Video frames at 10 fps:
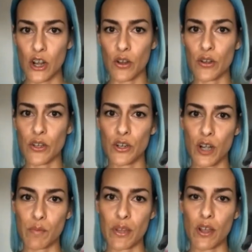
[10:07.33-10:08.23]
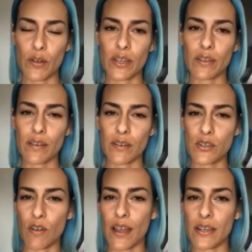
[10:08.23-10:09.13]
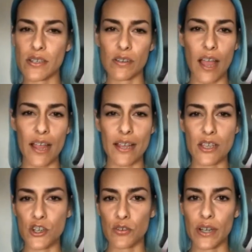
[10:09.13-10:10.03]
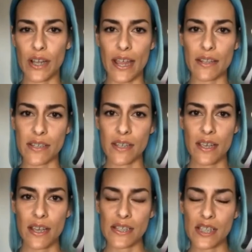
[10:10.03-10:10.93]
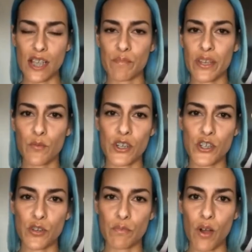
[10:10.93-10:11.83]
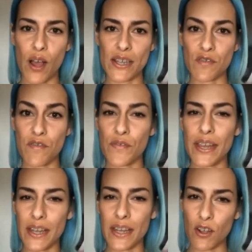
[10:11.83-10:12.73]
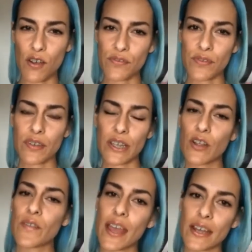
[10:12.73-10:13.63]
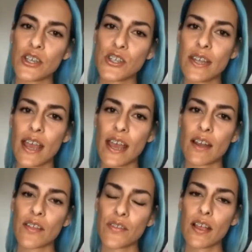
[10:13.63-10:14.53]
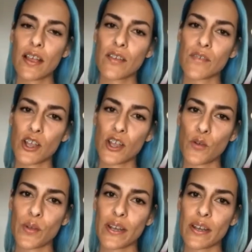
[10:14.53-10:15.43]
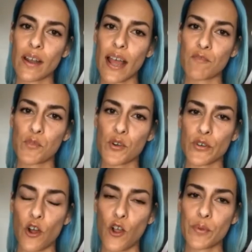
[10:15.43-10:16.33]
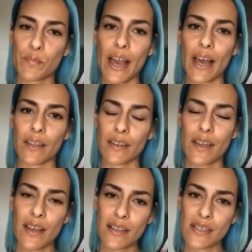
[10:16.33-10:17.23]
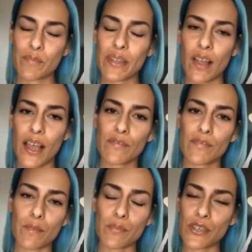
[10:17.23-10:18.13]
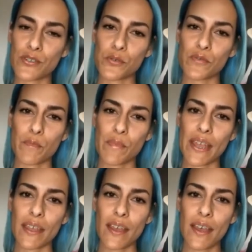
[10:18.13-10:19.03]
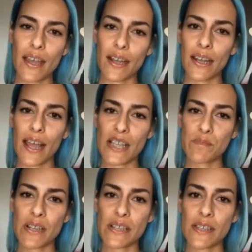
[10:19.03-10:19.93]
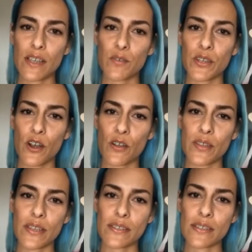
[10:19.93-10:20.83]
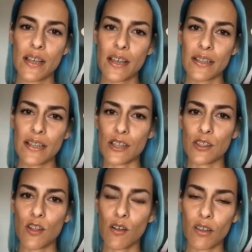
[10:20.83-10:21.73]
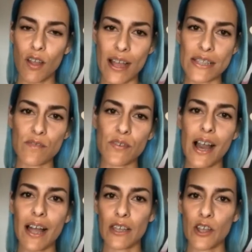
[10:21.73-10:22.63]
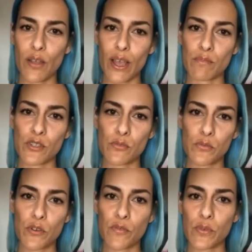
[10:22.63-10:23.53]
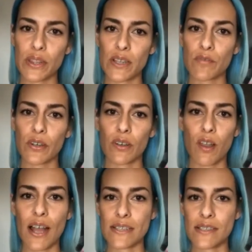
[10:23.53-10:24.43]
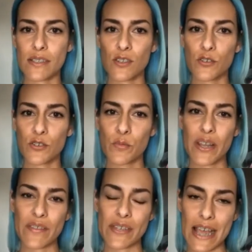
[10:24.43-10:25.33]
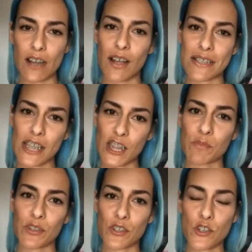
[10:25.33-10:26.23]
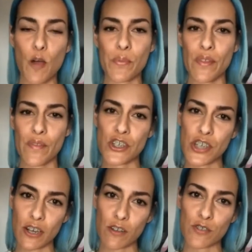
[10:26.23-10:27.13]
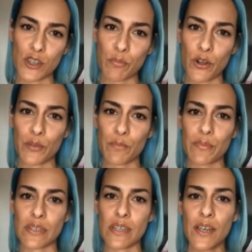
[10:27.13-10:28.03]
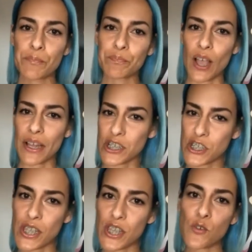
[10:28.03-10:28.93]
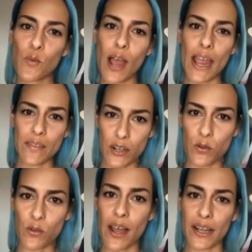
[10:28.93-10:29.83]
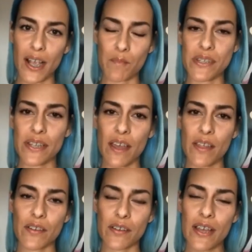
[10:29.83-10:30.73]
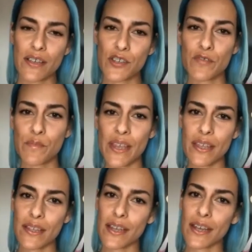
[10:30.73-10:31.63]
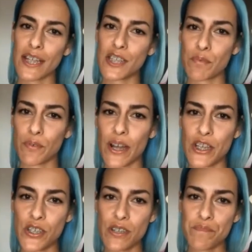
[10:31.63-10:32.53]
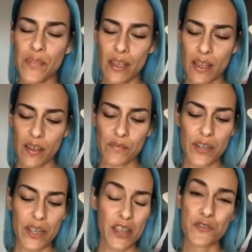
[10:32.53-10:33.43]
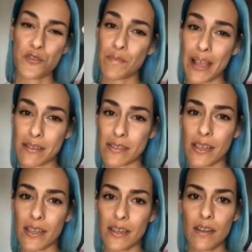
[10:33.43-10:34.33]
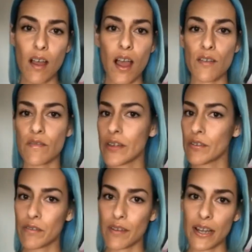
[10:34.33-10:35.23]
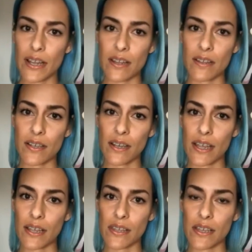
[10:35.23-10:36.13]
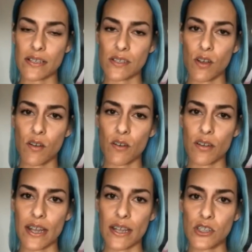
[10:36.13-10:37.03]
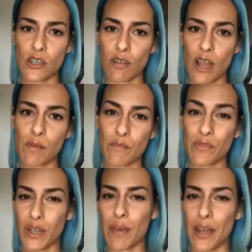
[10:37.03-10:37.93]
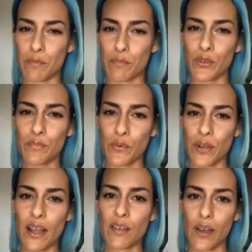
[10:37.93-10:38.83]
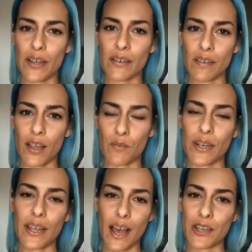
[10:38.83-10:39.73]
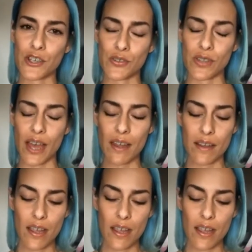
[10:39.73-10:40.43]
You're going to be going in and trying to, I guess, create something which your mind is feeding off, the energy. And I think if I go in and I have more of an open palette, something like a fabric store, for me, it allows me to see, these long lines of color going up to the roof with different lights. Normally the down lights hit them at the top, and then there's shadows at the bottom, and I can just see the way that it all kind of comes together. So for me, getting inspiration, flicking through a magazine. I very rarely collect things on Instagram. I'm really bad at mood boarding. I find it like really hard to do that.